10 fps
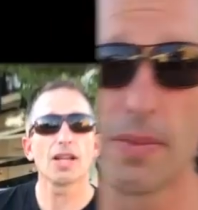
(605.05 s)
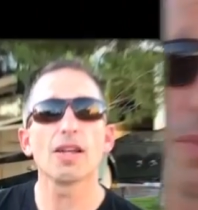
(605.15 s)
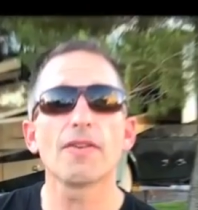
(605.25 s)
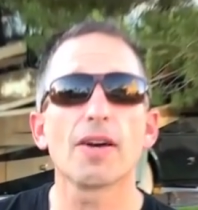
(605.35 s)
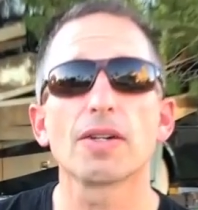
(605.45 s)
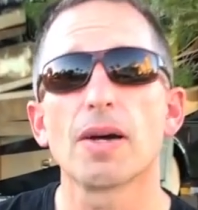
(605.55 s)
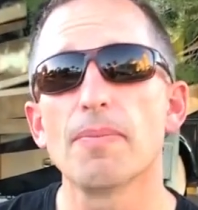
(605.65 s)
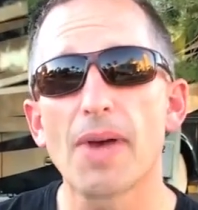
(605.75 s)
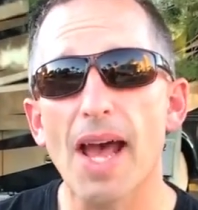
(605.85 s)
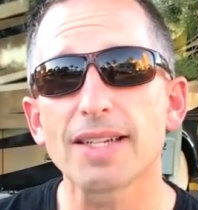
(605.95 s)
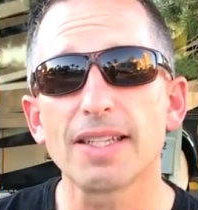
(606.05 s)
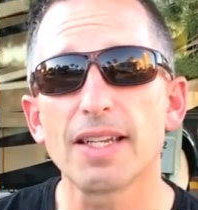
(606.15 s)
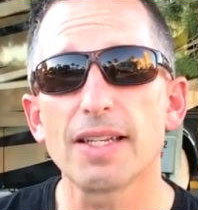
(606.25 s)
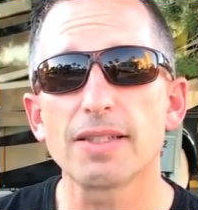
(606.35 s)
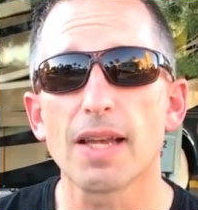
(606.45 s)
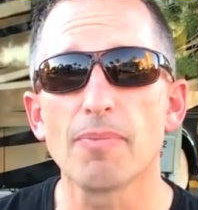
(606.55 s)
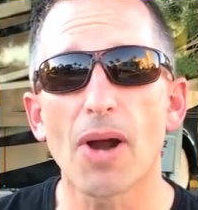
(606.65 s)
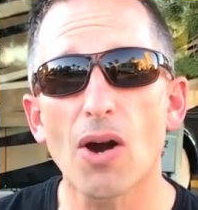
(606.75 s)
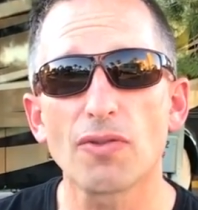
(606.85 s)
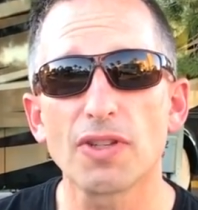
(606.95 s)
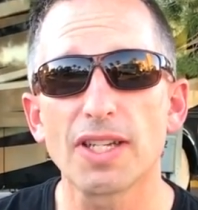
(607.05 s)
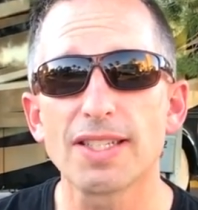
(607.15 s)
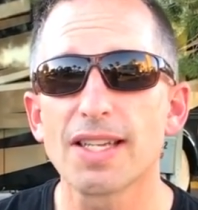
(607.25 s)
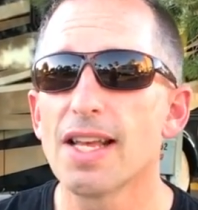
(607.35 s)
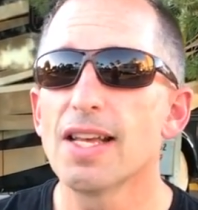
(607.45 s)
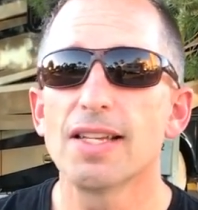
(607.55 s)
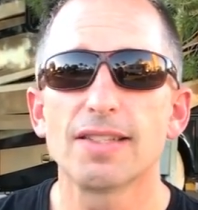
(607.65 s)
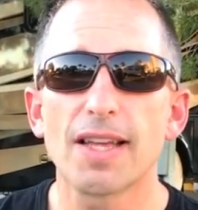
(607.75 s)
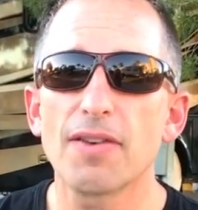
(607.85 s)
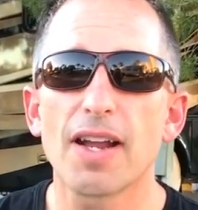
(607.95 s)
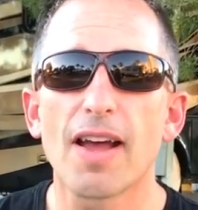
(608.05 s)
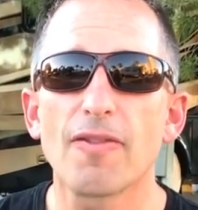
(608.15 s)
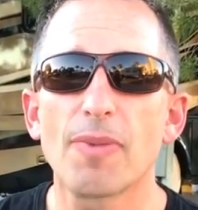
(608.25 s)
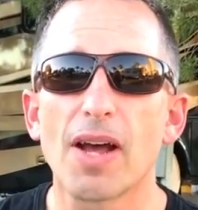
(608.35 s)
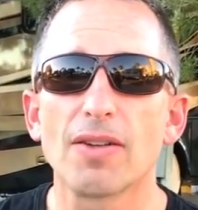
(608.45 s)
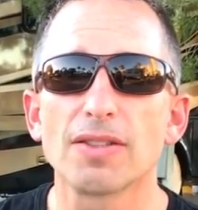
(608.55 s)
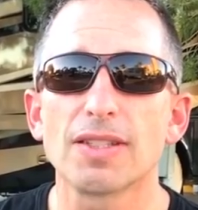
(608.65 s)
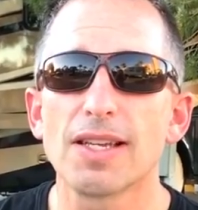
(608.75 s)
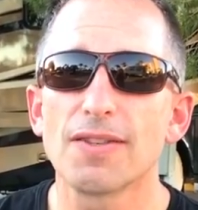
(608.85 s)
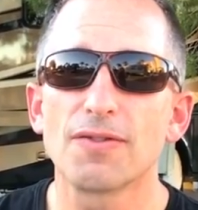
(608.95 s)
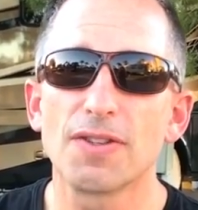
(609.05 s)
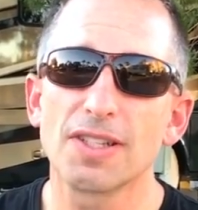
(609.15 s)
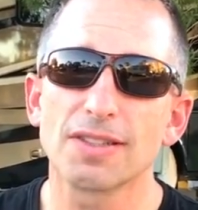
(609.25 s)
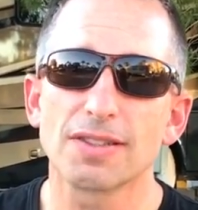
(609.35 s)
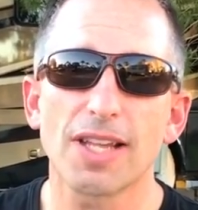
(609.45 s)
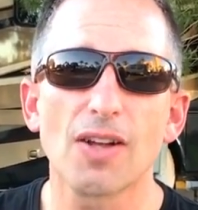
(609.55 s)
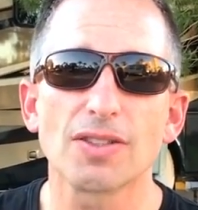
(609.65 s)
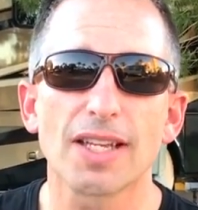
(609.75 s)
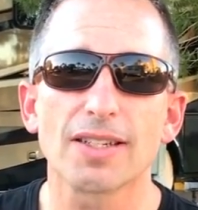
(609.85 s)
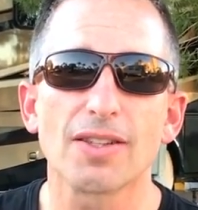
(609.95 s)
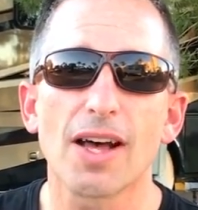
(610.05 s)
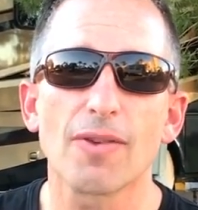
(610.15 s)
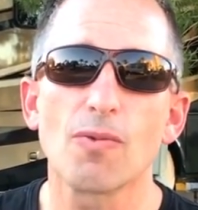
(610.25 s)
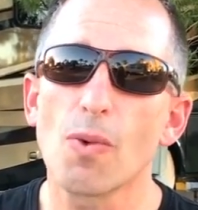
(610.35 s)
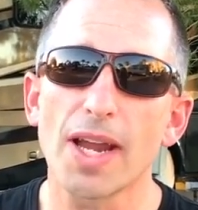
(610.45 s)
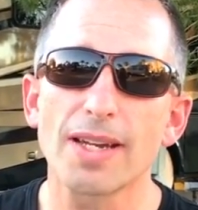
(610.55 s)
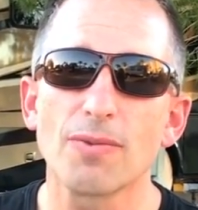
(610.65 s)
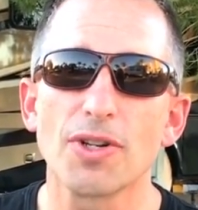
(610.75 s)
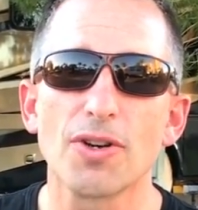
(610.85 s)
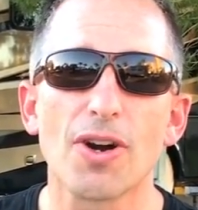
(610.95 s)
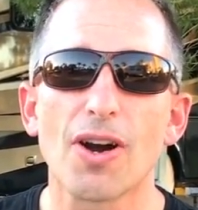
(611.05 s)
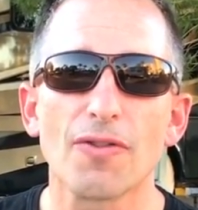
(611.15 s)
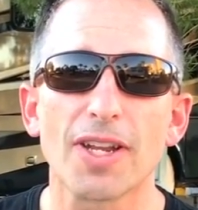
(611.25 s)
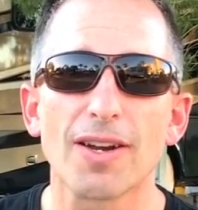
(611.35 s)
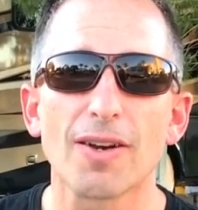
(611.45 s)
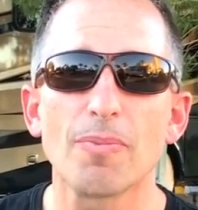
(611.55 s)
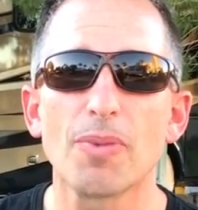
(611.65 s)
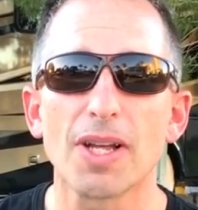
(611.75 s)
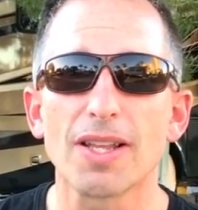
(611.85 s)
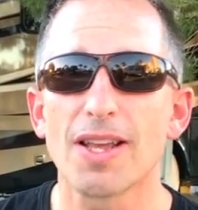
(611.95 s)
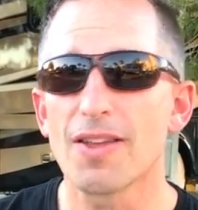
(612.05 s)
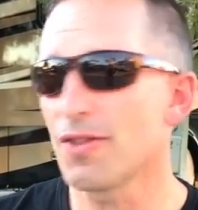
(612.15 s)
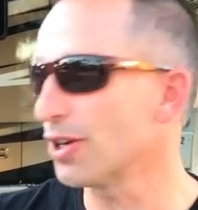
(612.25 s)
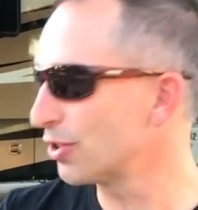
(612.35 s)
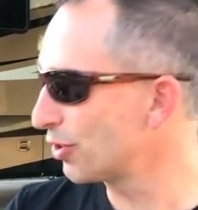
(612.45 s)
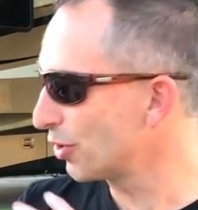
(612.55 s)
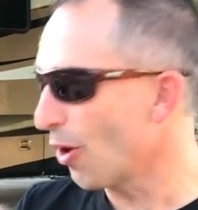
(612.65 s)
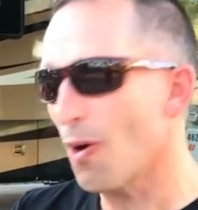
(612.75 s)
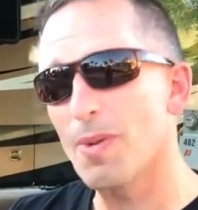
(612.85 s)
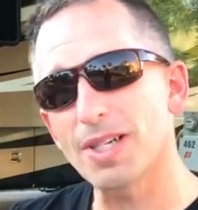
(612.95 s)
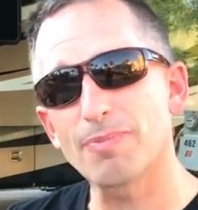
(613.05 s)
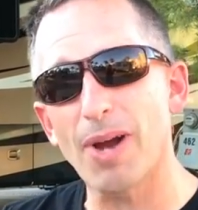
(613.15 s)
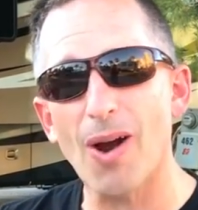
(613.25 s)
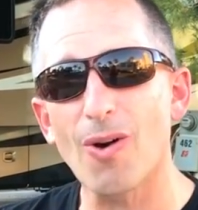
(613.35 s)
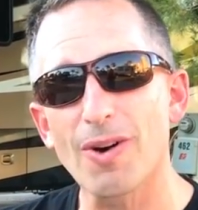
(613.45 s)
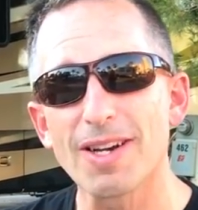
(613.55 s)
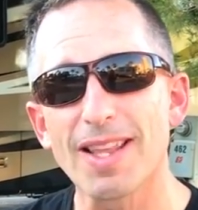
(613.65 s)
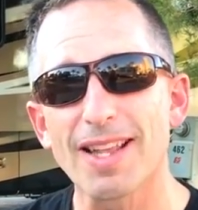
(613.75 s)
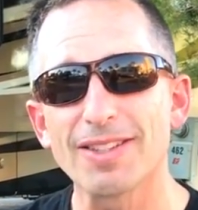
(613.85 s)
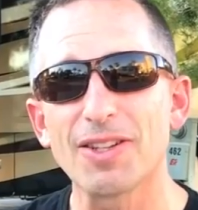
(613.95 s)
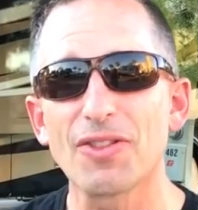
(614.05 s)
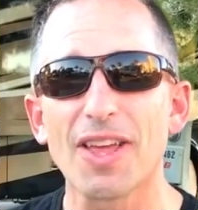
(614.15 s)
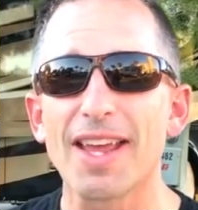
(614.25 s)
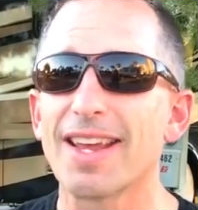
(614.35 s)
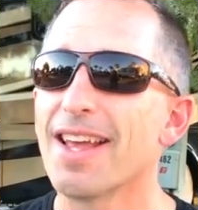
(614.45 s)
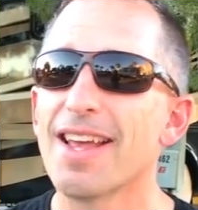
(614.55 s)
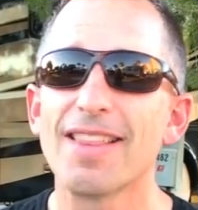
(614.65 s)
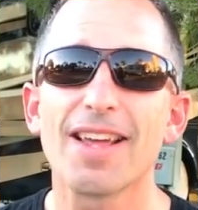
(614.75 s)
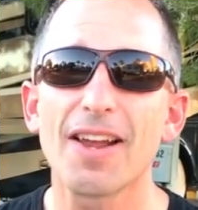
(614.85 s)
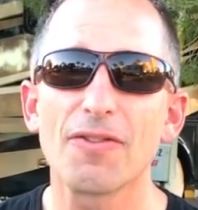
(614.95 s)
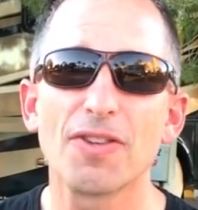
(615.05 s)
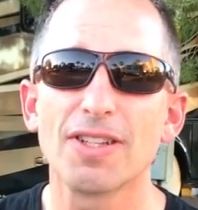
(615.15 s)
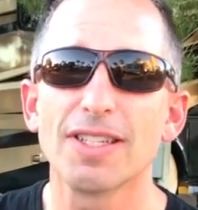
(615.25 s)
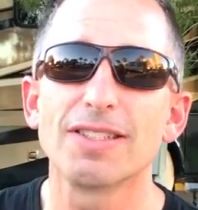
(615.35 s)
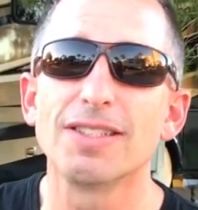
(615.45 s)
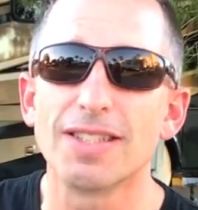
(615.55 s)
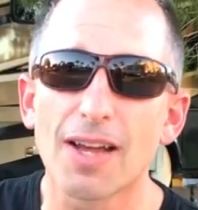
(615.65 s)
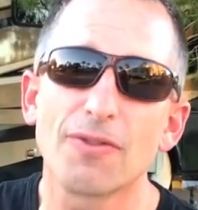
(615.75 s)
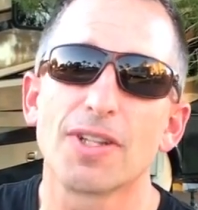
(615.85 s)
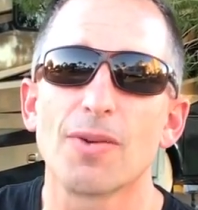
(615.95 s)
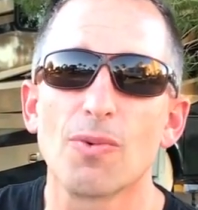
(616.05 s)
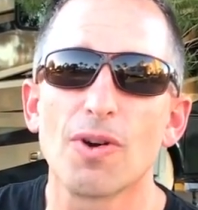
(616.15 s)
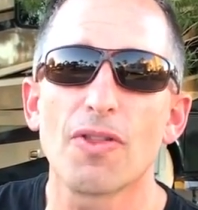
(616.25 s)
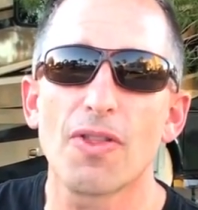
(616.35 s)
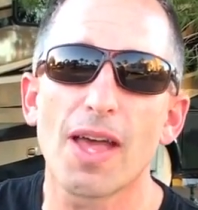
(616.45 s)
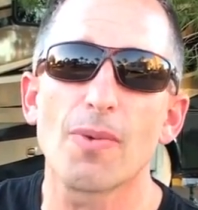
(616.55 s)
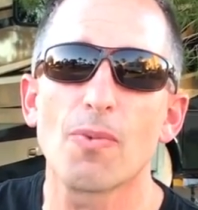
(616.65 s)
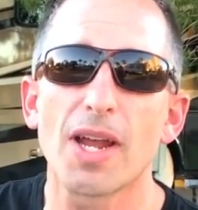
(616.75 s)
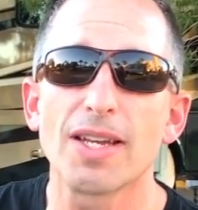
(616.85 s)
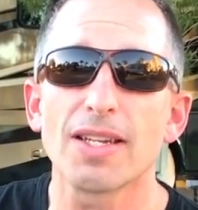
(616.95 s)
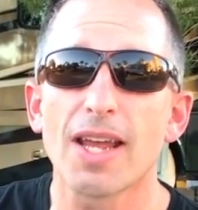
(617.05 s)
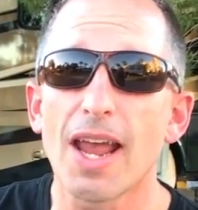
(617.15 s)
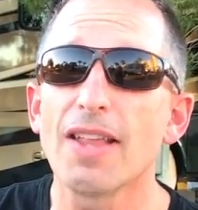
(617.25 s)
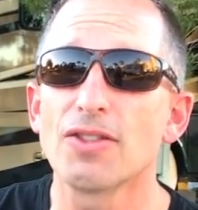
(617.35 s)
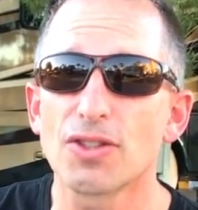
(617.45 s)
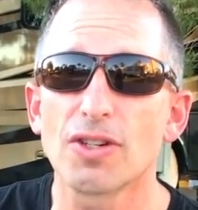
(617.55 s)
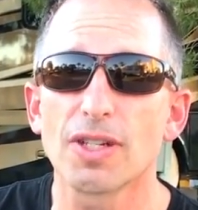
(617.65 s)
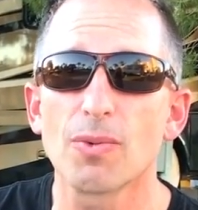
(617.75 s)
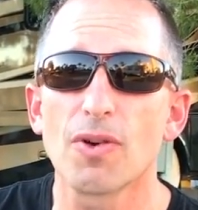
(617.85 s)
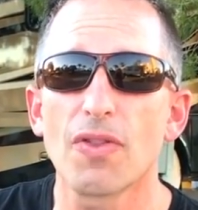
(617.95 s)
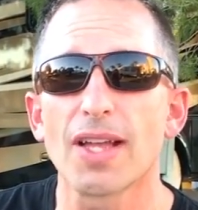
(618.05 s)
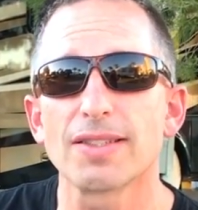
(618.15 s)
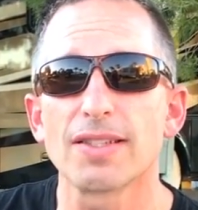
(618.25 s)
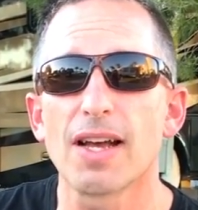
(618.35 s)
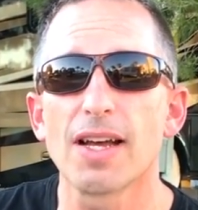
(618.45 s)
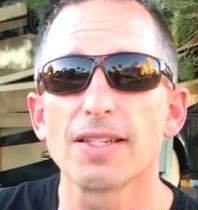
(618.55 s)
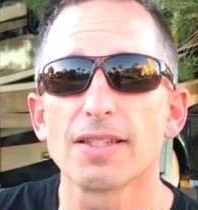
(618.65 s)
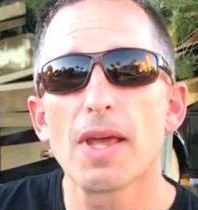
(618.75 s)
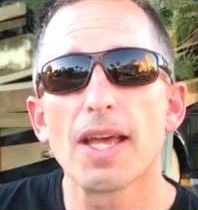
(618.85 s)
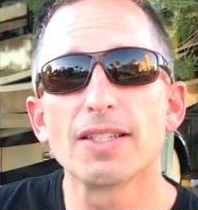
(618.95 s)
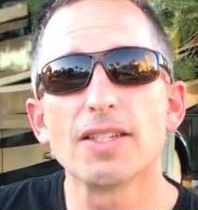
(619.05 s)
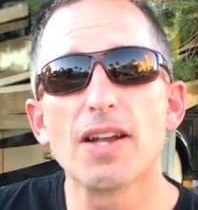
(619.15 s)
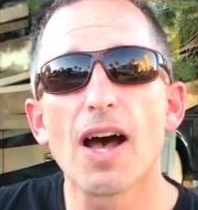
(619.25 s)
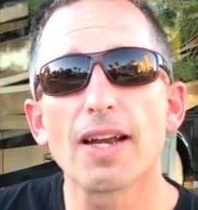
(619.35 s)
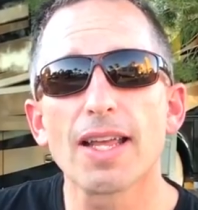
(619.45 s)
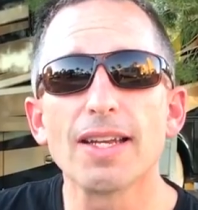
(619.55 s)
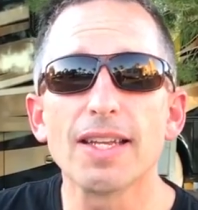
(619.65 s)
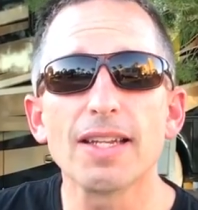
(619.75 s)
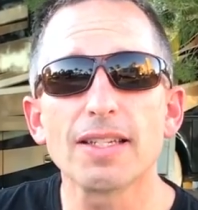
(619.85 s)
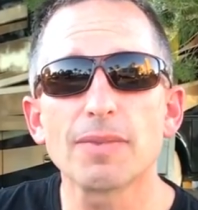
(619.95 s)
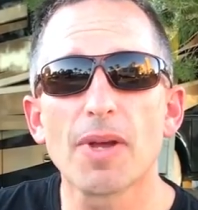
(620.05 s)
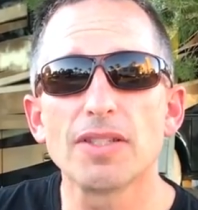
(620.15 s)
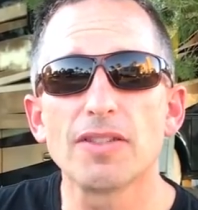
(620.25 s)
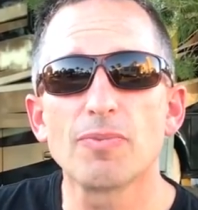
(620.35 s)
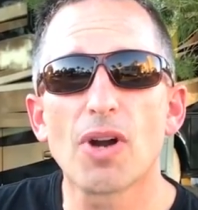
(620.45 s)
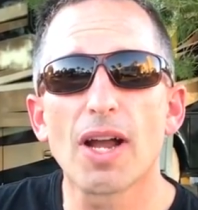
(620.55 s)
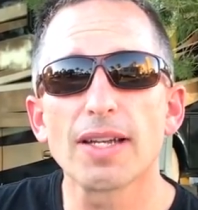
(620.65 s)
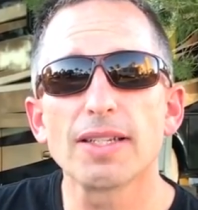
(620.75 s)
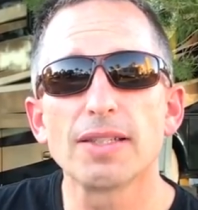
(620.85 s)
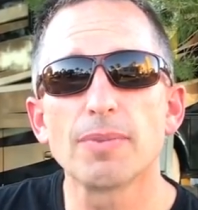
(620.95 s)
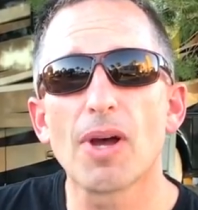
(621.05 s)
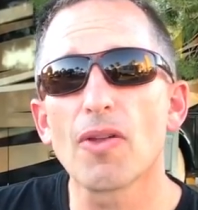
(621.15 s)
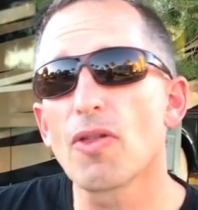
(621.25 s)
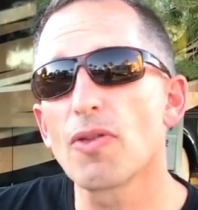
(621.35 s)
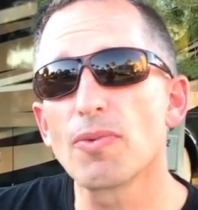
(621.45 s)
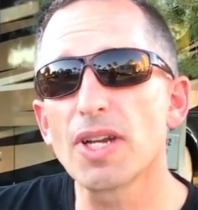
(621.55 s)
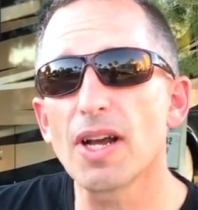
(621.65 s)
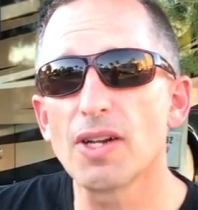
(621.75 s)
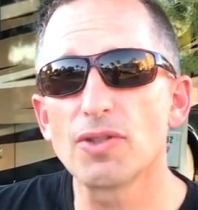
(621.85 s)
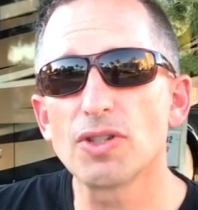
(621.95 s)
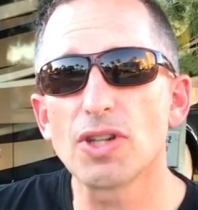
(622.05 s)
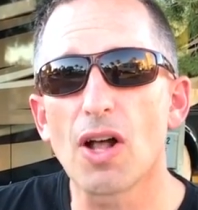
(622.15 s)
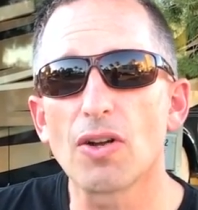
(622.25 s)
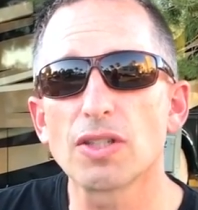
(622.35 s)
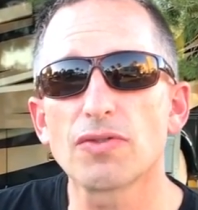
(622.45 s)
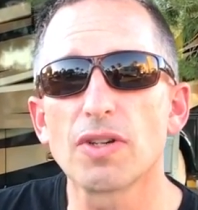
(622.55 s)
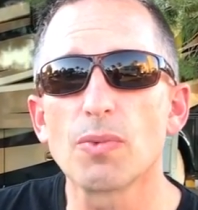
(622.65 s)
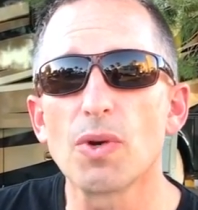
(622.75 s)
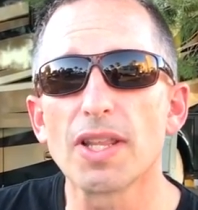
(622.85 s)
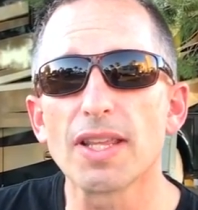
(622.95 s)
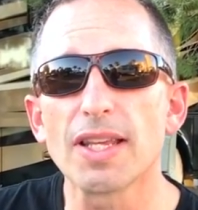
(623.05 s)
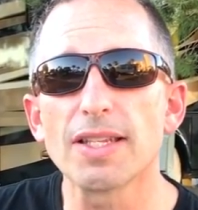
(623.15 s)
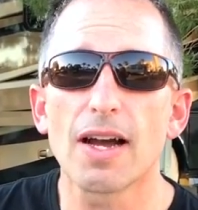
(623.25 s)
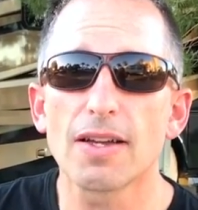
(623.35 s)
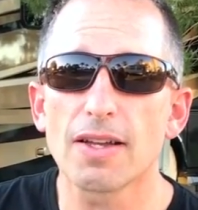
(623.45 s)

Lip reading: I love how compact it is and powerful it is. 7.5 pounds sounds like a lot of weight when you're an RVer, but there's so much power in that little thing that I feel it's definitely worth that weight and certainly worth that size. It's not an inexpensive product. It's about $300 for one of these.